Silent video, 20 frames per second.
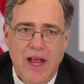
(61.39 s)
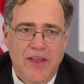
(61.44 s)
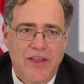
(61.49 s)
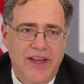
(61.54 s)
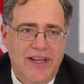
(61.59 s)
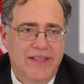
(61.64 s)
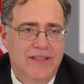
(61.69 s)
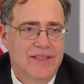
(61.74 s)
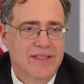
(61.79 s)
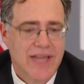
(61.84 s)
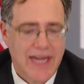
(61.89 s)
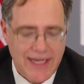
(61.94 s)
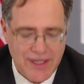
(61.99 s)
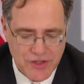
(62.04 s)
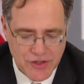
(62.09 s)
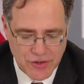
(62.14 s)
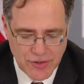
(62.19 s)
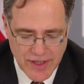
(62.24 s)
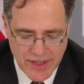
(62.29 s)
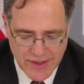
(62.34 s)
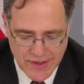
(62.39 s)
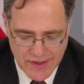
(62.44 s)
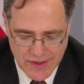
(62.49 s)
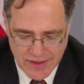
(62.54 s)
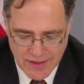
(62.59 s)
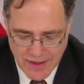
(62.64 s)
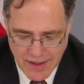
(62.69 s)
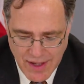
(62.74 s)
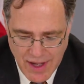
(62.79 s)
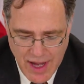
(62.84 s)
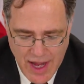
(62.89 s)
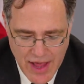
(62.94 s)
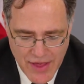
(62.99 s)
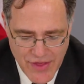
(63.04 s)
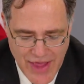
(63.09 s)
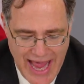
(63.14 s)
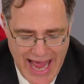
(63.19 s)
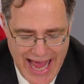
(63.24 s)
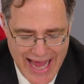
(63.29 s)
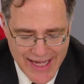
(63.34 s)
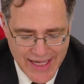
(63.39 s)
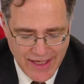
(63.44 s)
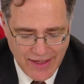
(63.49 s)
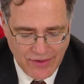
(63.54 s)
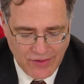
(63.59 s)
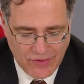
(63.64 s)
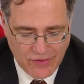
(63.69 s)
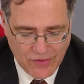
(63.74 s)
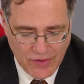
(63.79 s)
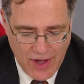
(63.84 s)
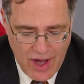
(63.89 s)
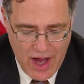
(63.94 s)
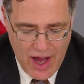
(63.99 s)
that is dangerous, that is